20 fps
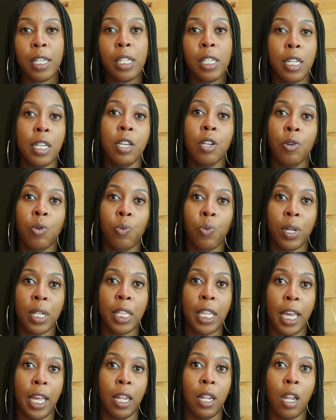deal with
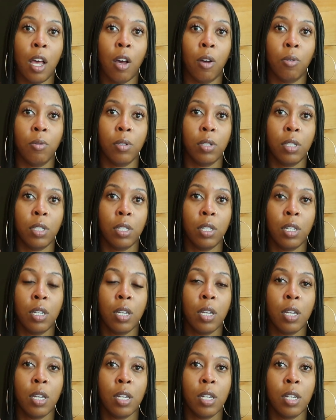that loss.
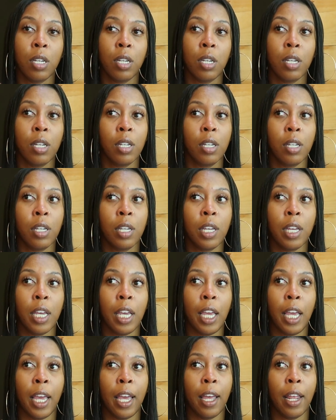
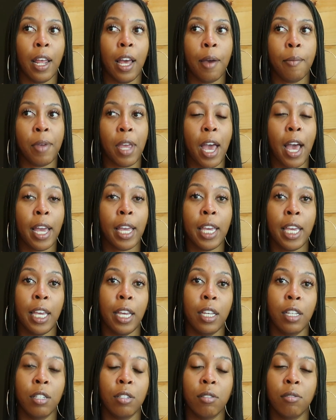And I mean, I
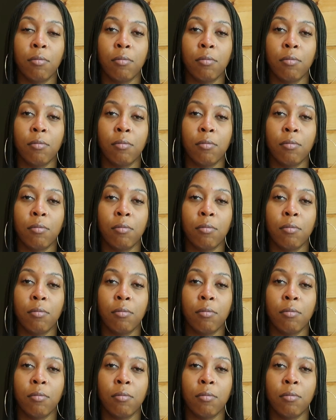can't